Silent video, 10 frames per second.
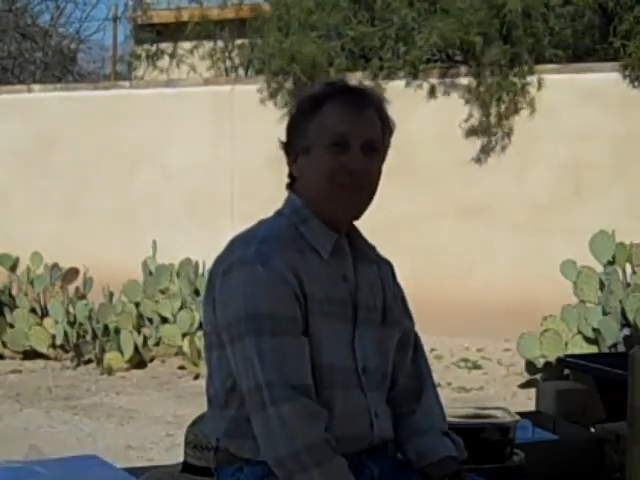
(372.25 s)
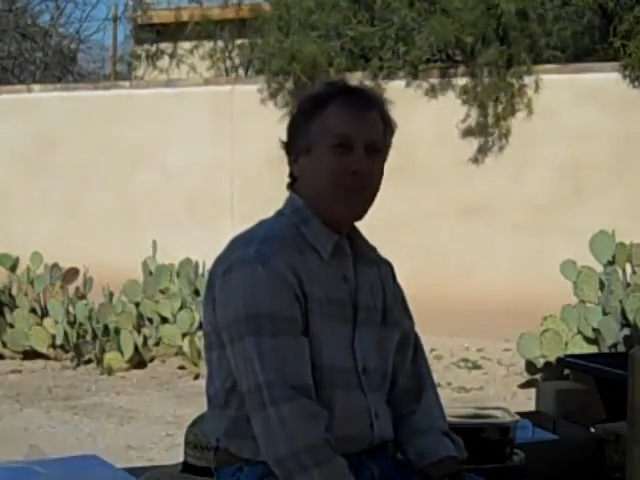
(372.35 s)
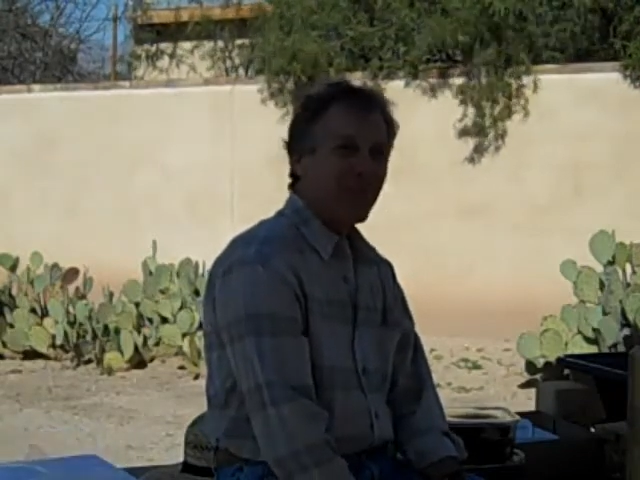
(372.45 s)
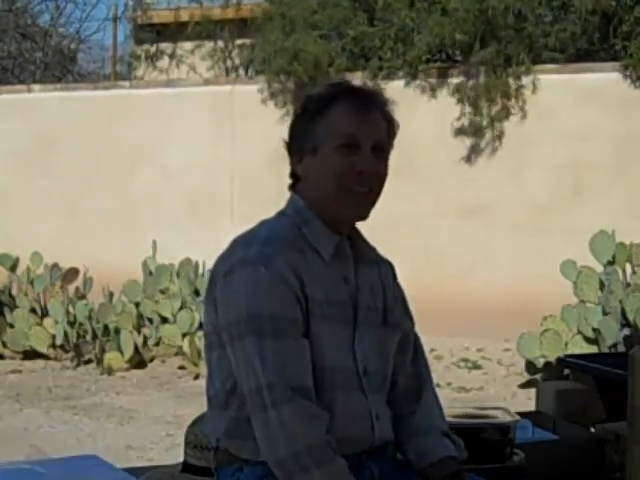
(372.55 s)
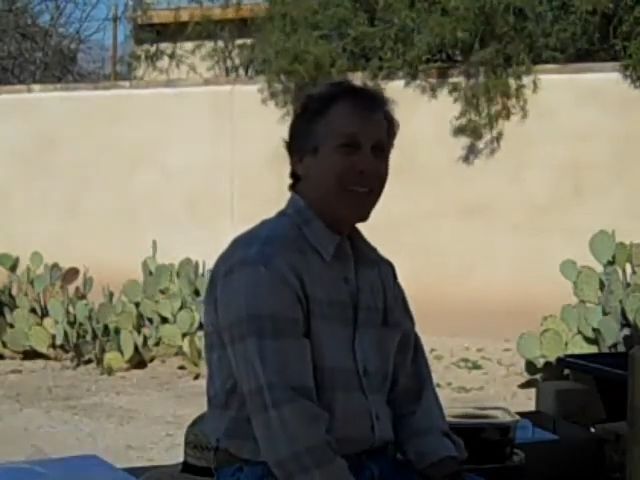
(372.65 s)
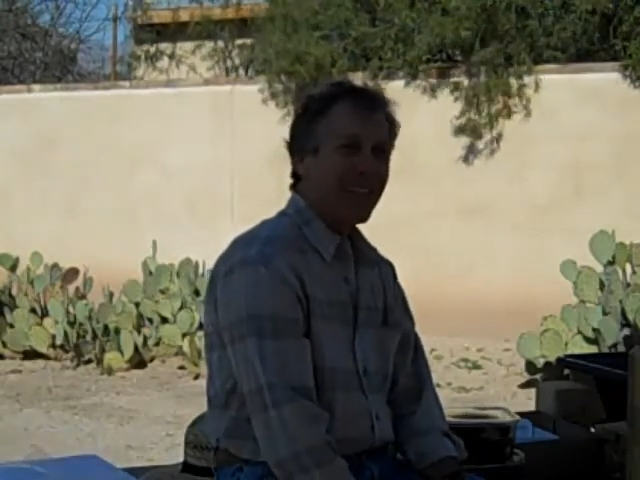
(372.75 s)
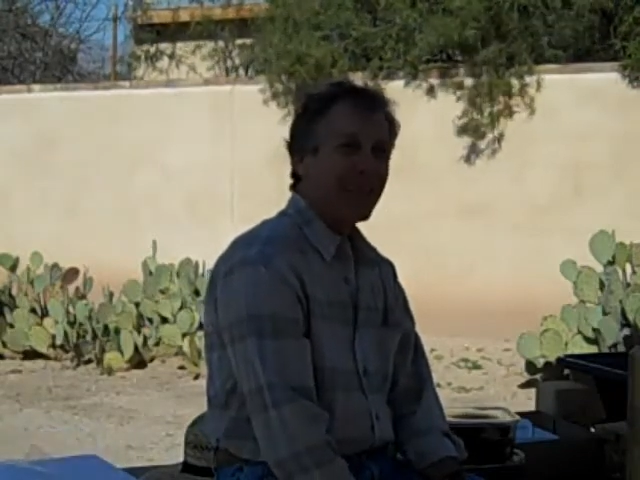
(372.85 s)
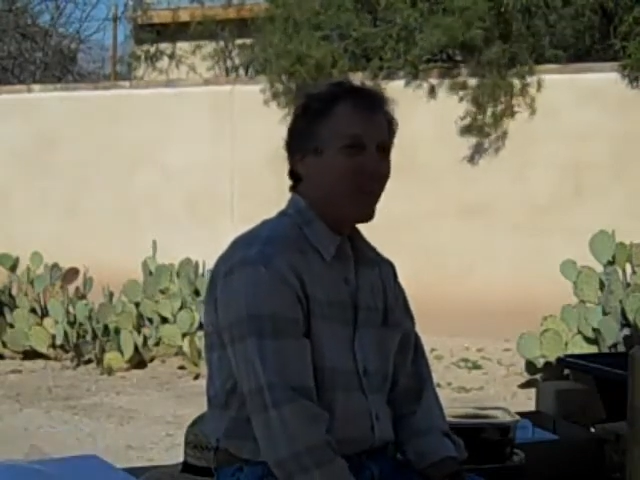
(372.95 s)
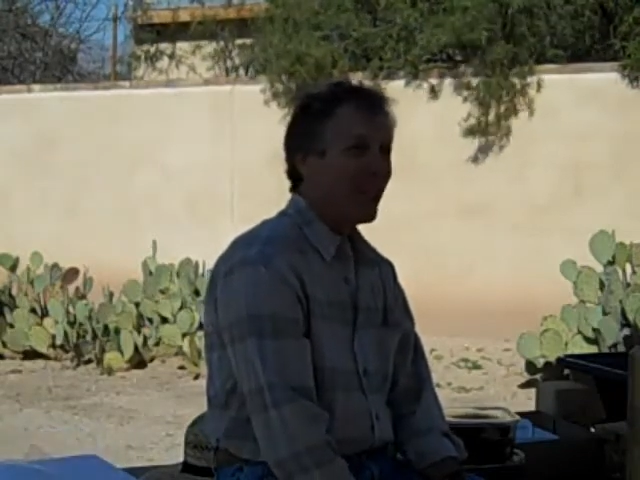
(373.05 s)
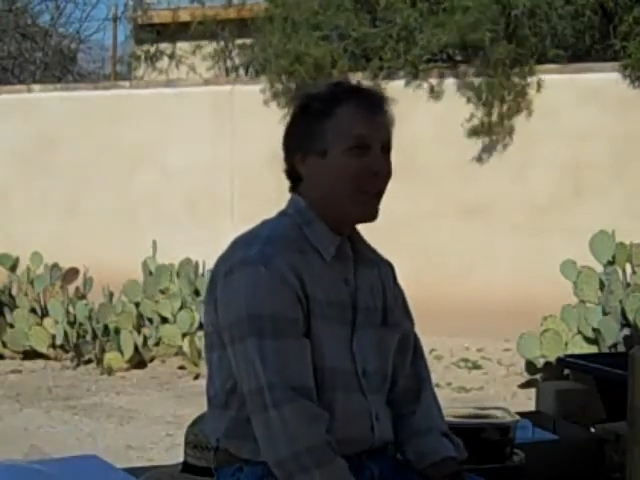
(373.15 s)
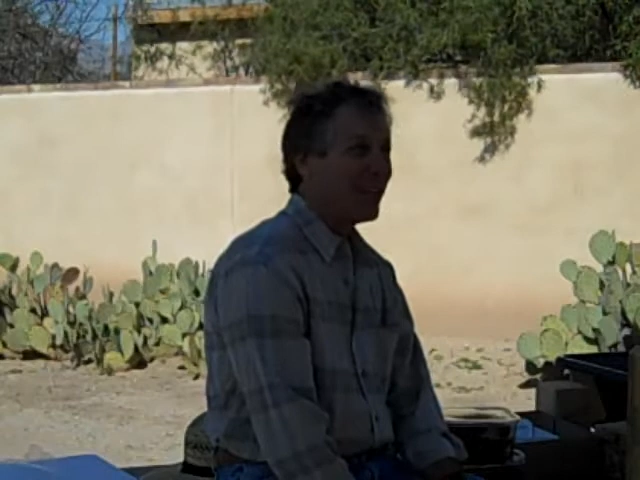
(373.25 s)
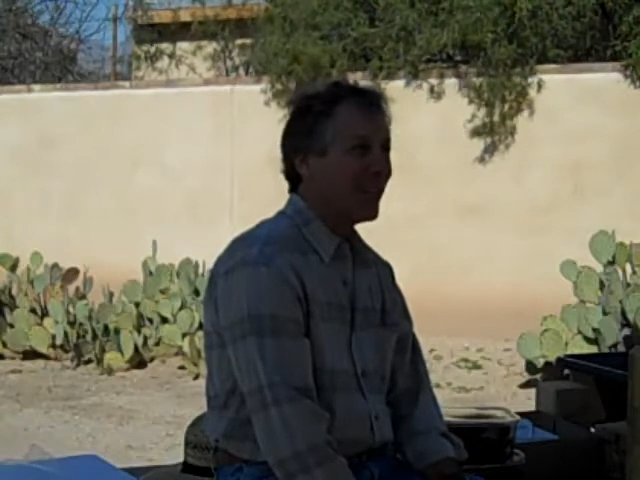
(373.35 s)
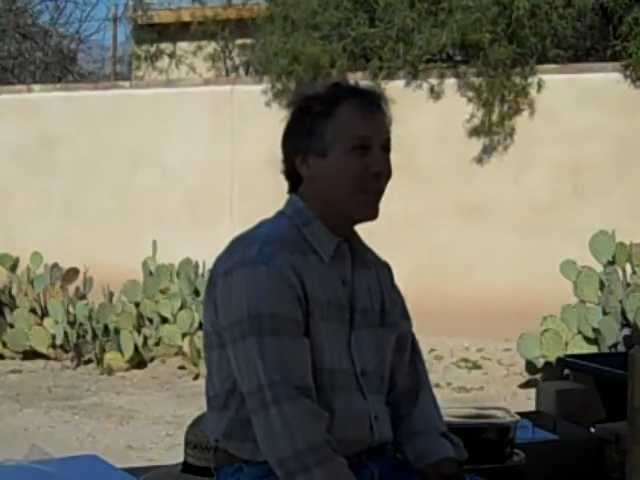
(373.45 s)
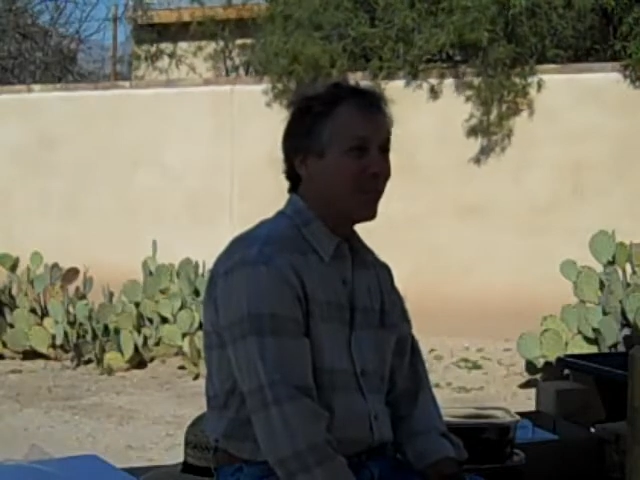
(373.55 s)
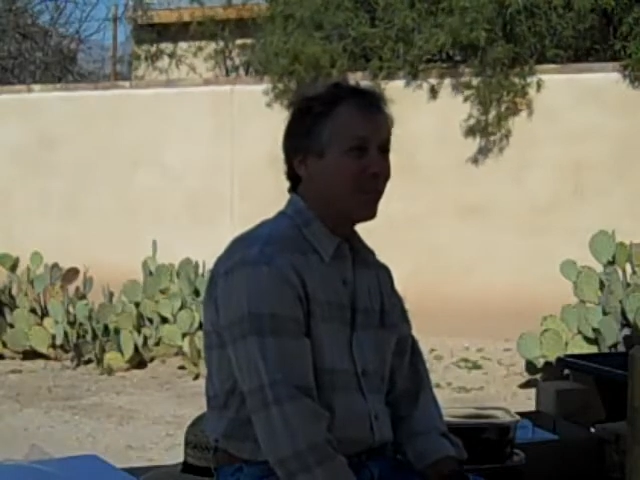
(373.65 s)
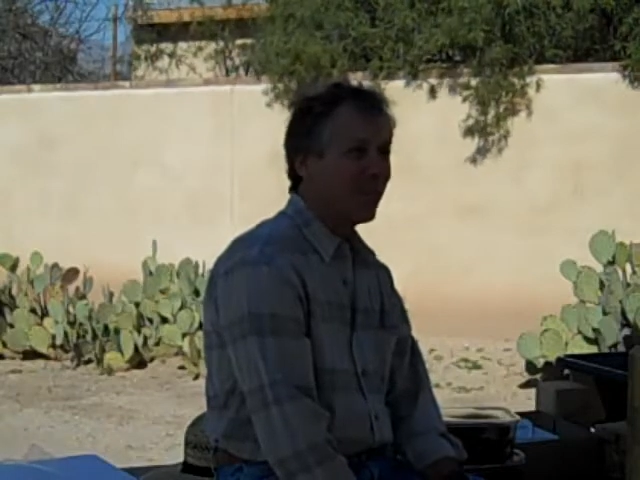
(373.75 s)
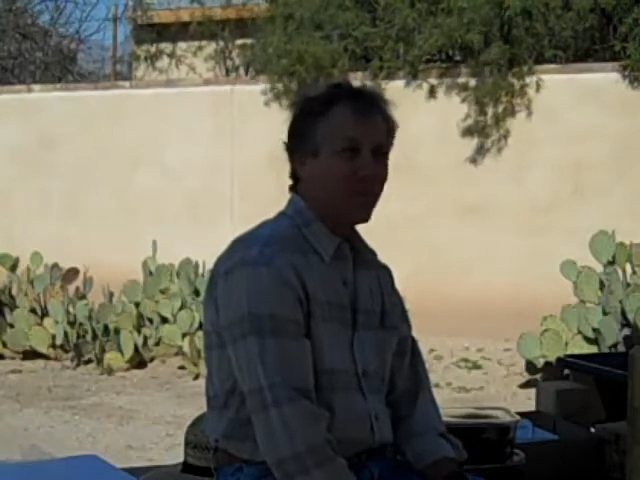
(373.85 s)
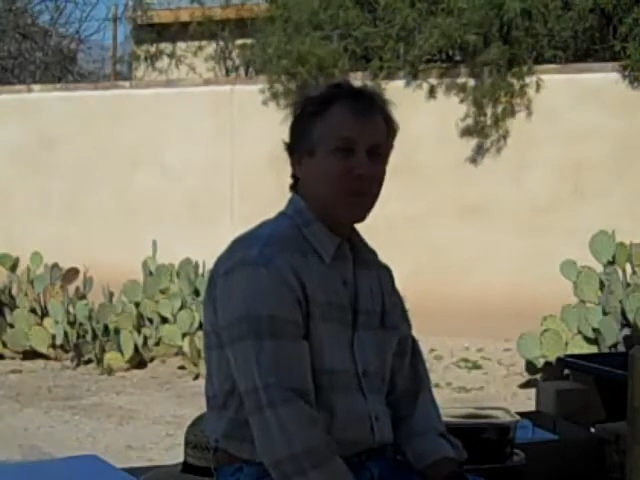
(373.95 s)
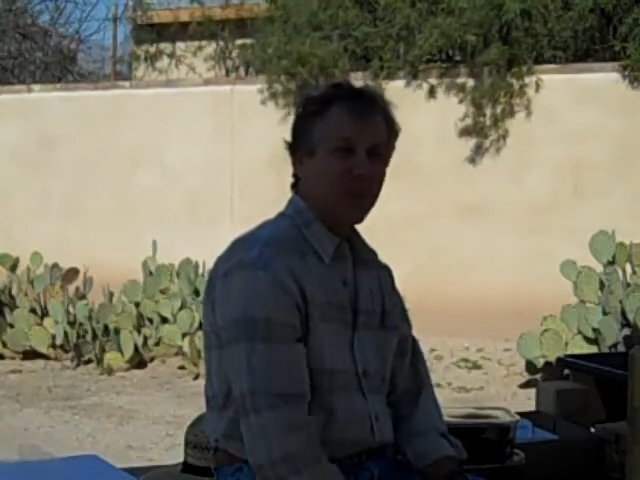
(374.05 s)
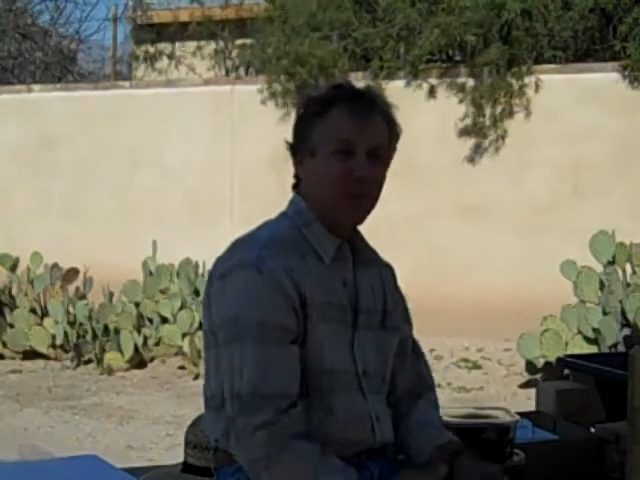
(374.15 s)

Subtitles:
I'm really glad you're all here. People